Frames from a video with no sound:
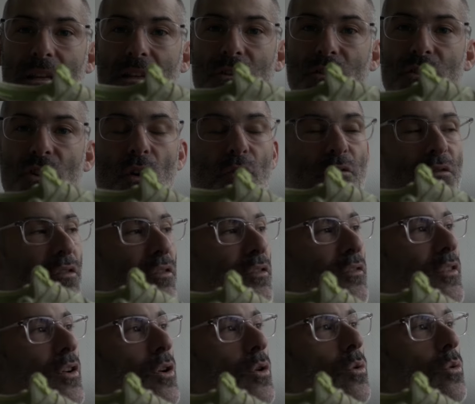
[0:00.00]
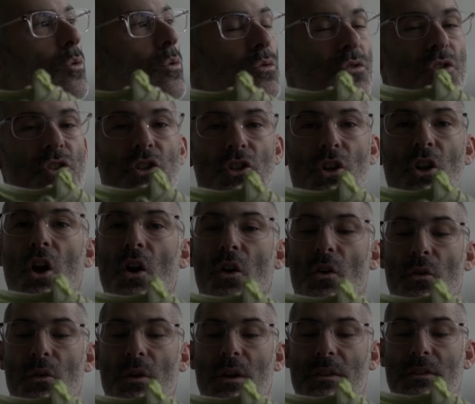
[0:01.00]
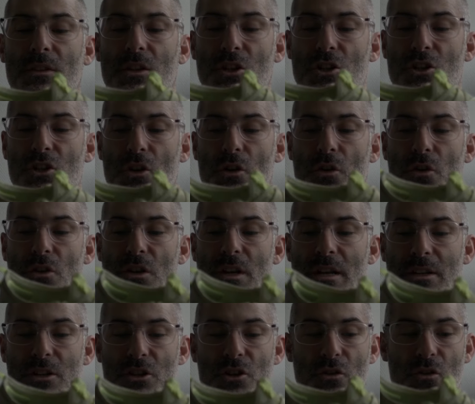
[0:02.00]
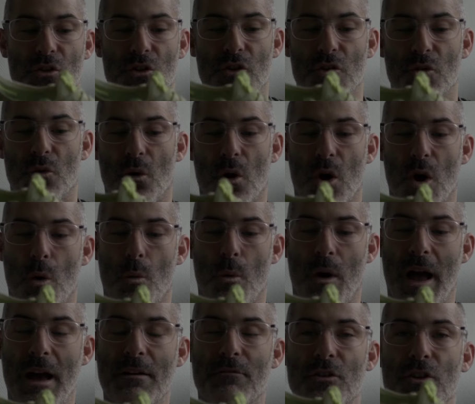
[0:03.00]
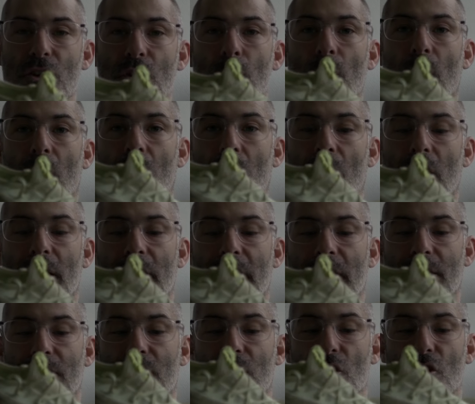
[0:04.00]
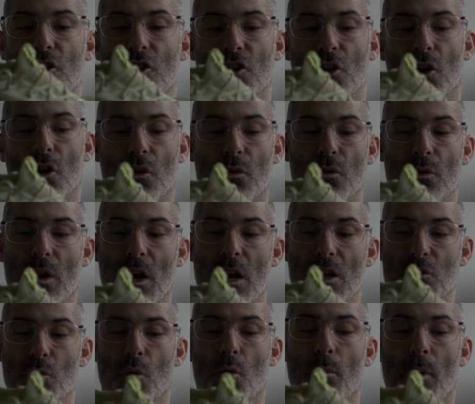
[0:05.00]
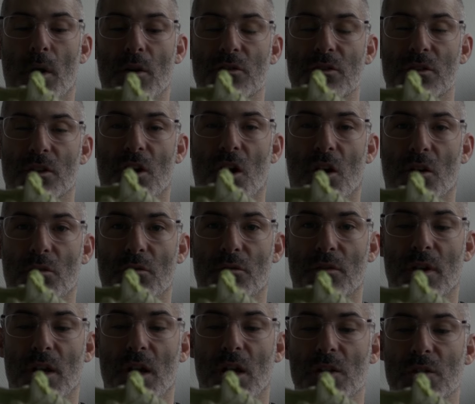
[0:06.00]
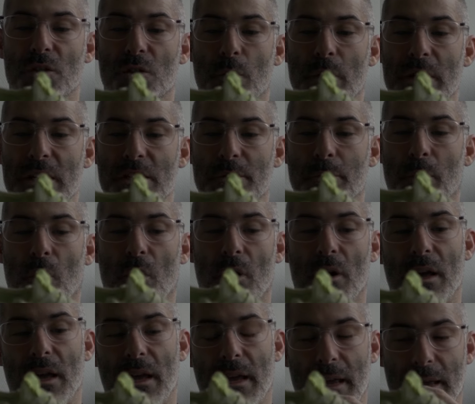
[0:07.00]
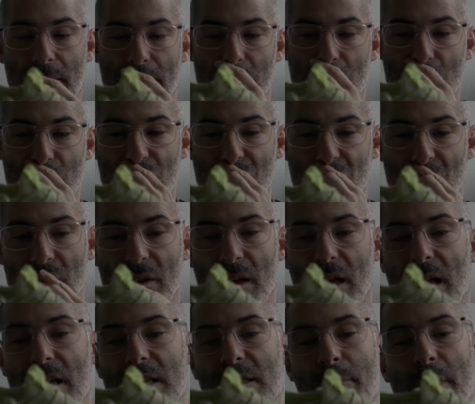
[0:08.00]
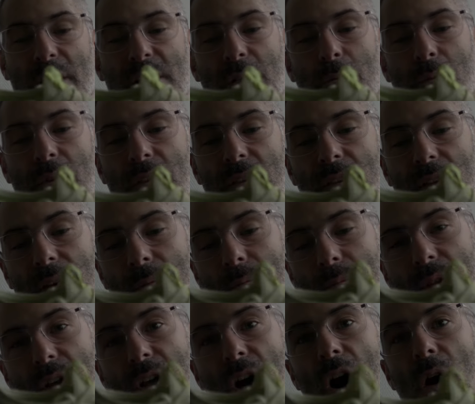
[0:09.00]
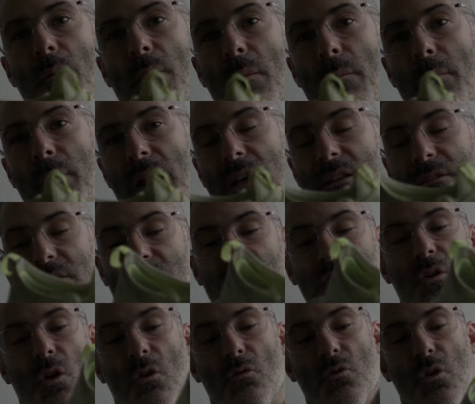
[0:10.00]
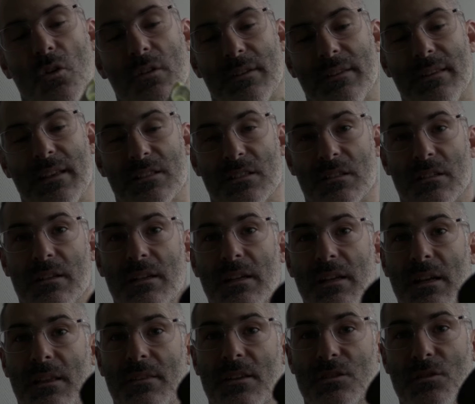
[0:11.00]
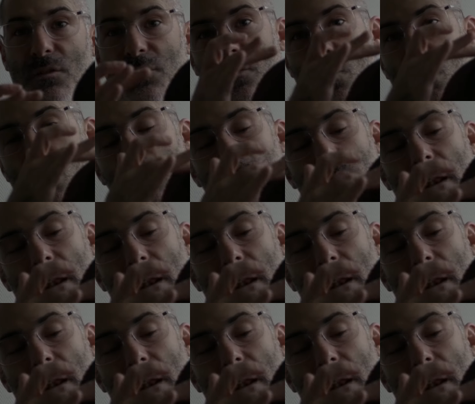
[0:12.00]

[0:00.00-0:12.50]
you don't feel slow in this shoe. You're wherever you are in this shoe is almost the kind of sweet spot in this shoe, especially with the carbon plate. So it's not a rod, there's a full